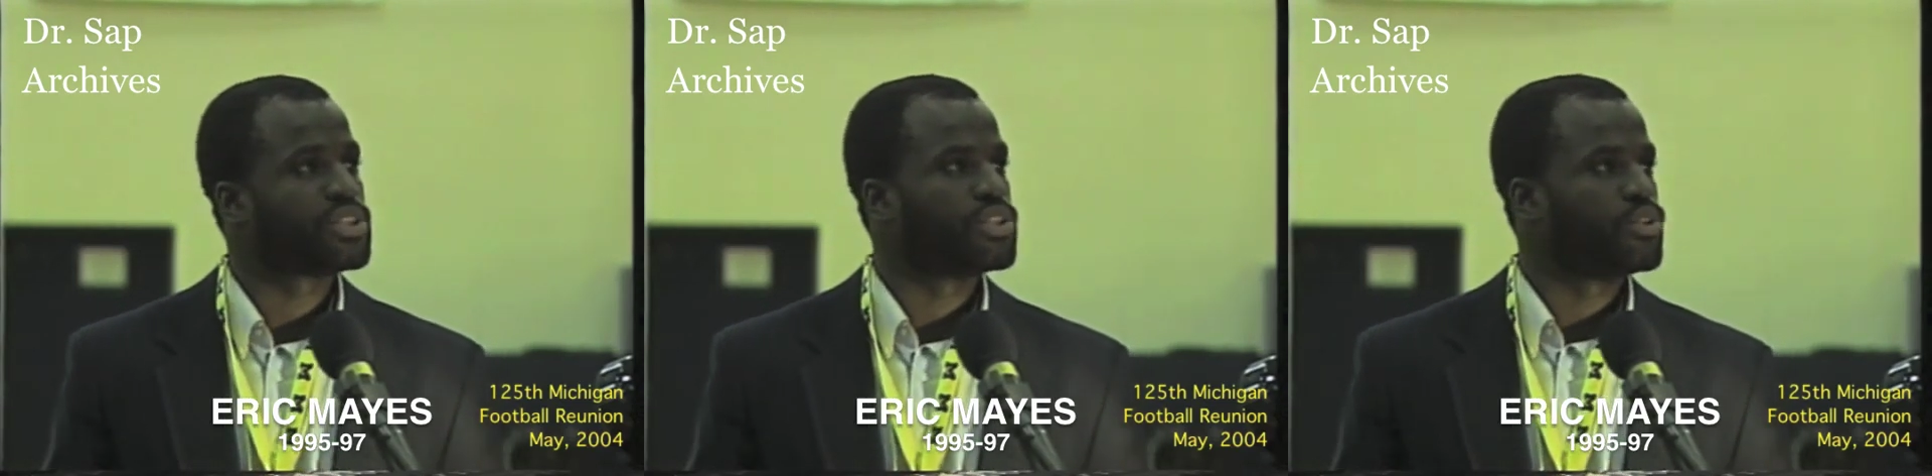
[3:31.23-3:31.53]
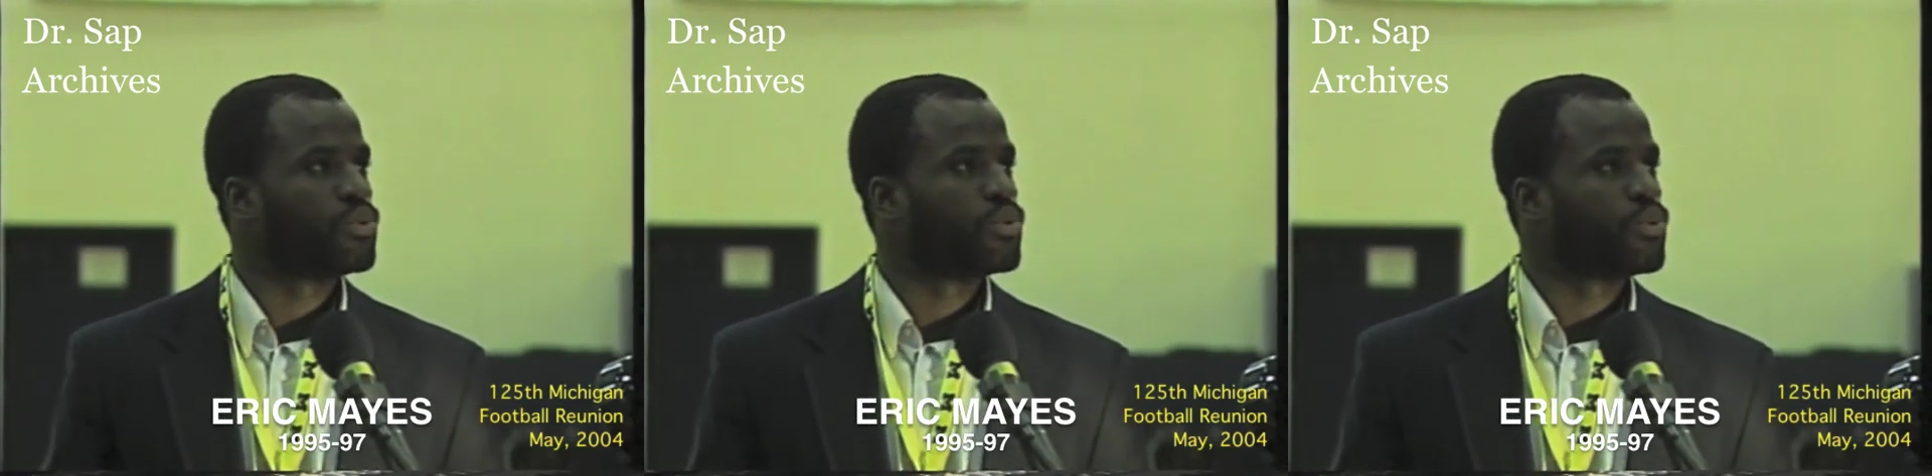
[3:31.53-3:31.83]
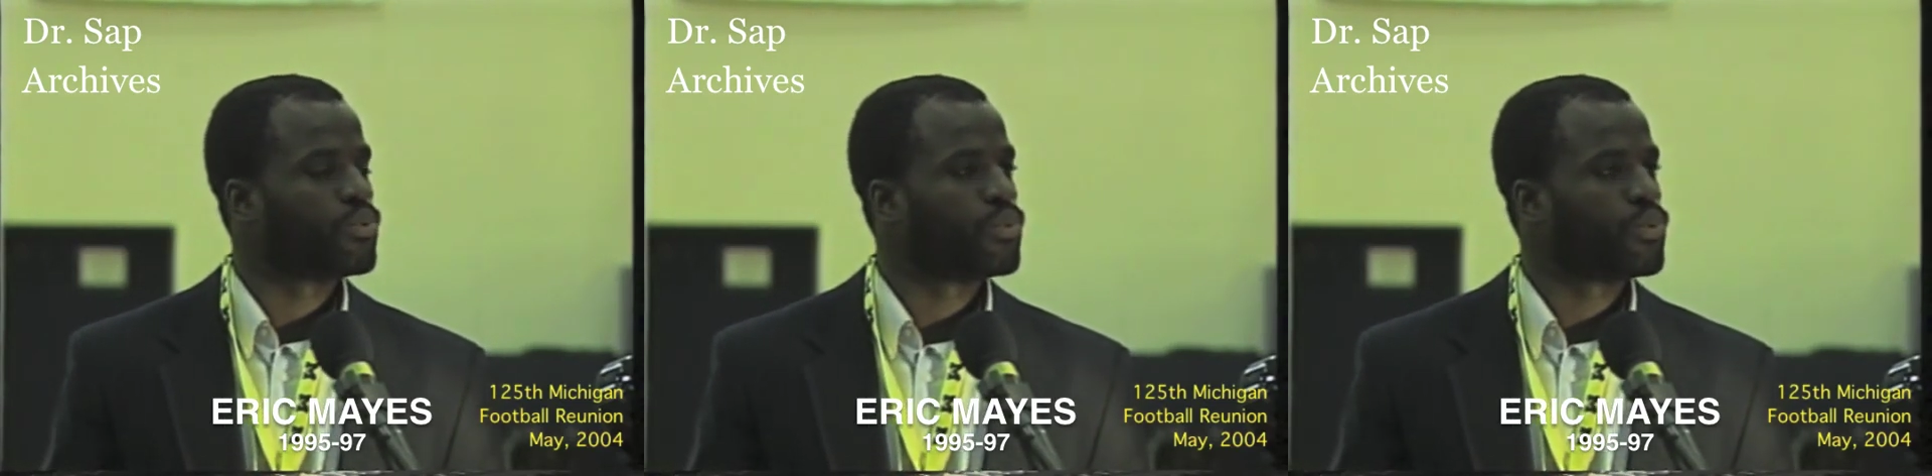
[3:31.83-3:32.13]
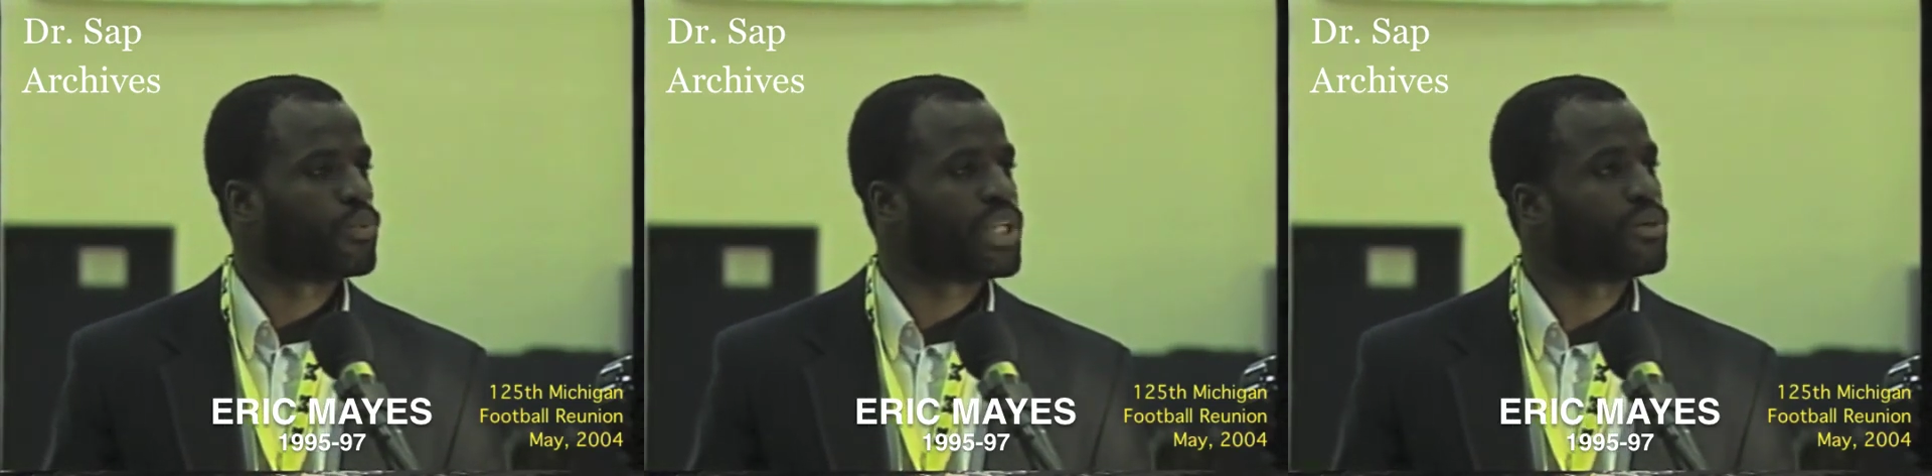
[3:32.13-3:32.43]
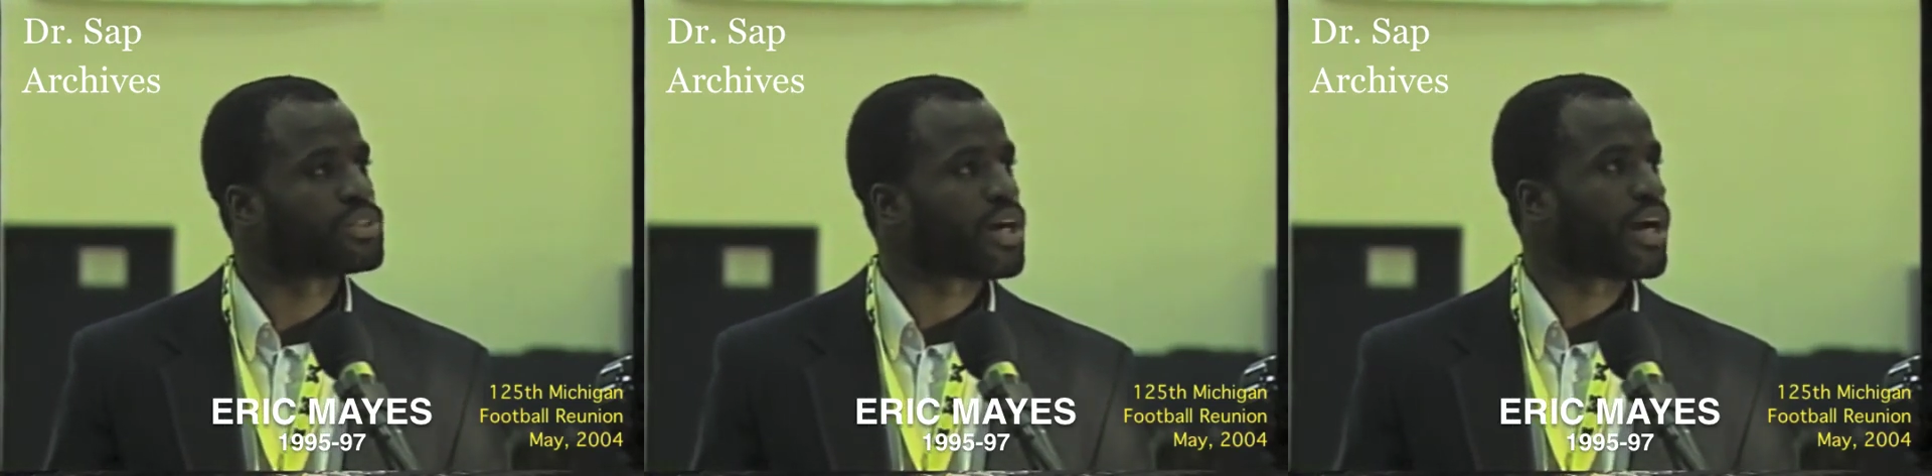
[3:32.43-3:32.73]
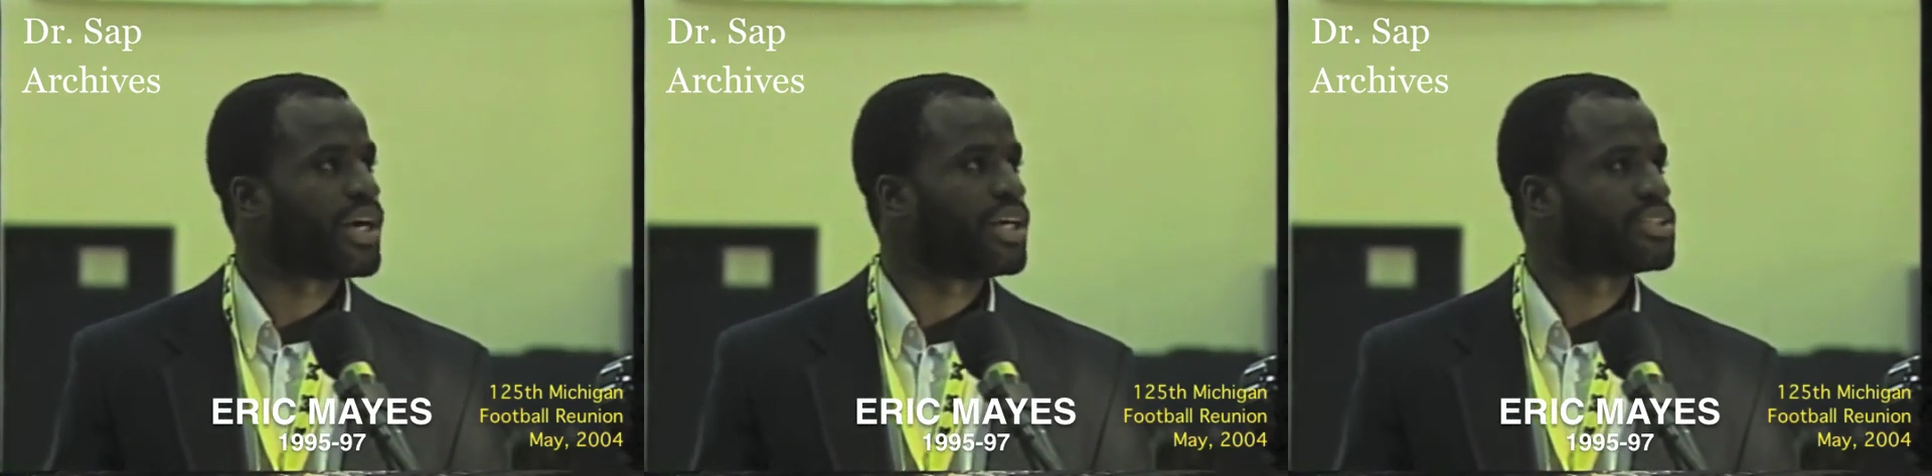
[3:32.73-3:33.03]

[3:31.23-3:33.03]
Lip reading: to do when he was our age,